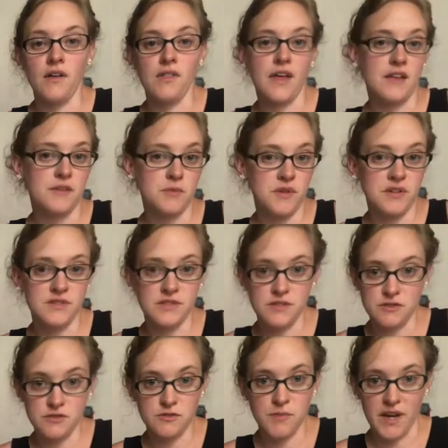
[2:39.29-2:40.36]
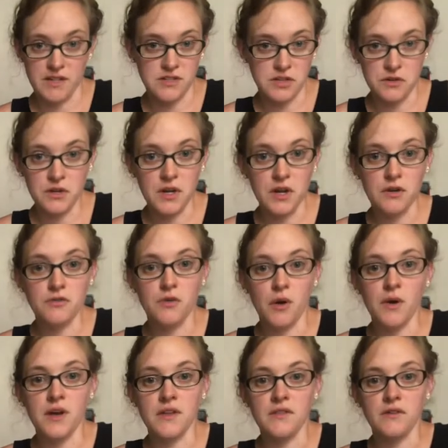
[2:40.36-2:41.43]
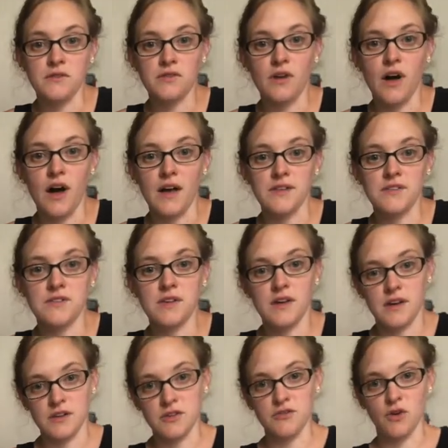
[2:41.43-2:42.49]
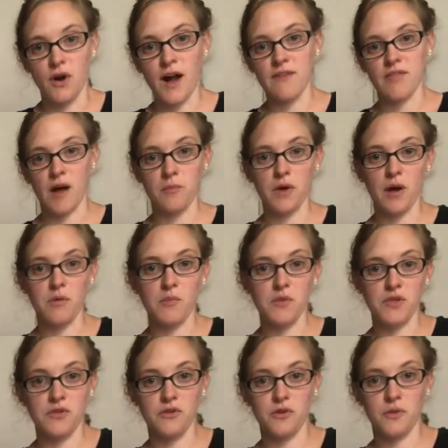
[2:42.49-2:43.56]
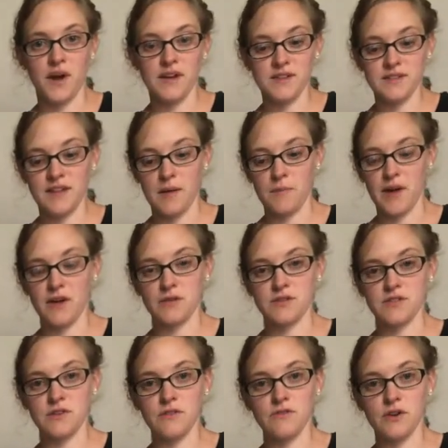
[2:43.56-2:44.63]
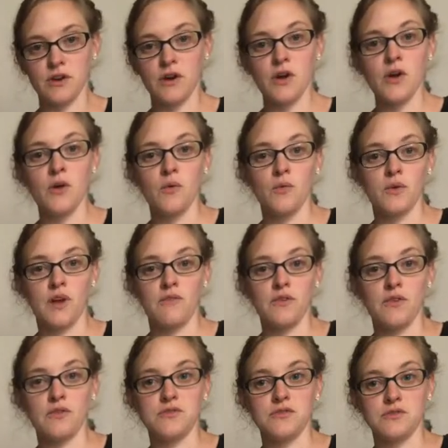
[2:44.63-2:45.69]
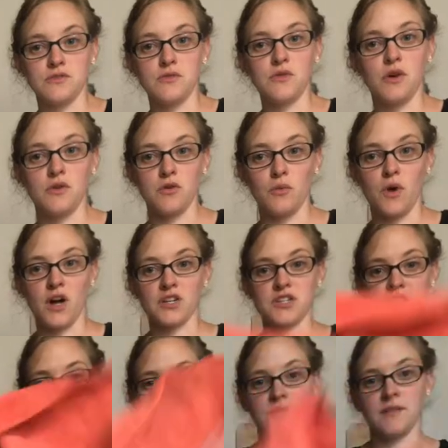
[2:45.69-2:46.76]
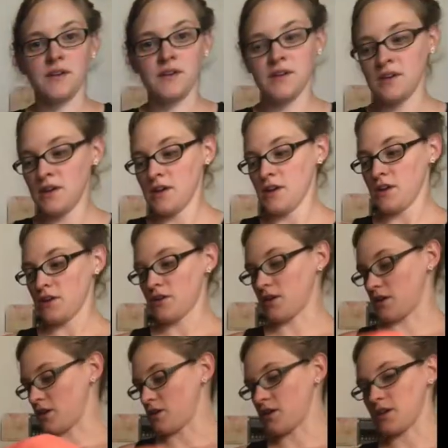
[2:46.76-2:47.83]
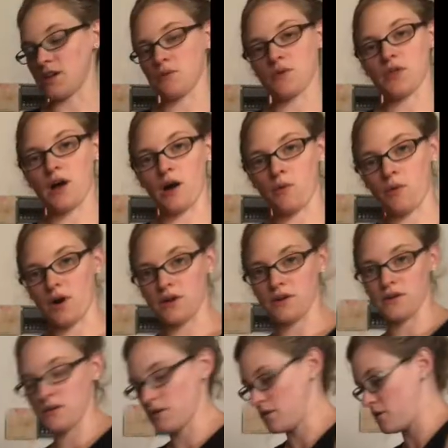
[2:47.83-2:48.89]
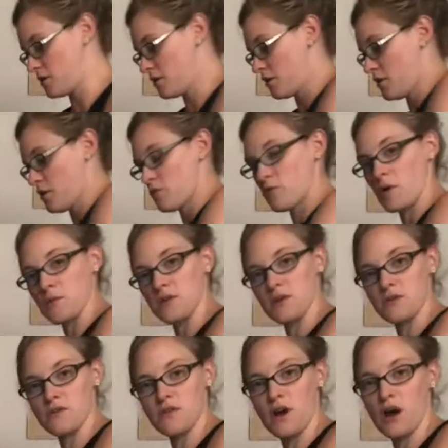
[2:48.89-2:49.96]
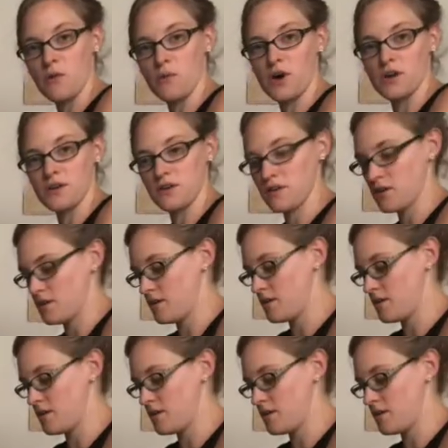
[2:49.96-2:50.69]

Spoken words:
that's because there's bacteria growing in those cloths. You don't have that problem with Norwex. That micro silver, whenever you do go to wash it, you're gonna clean it with hot water, rub it under the hot water,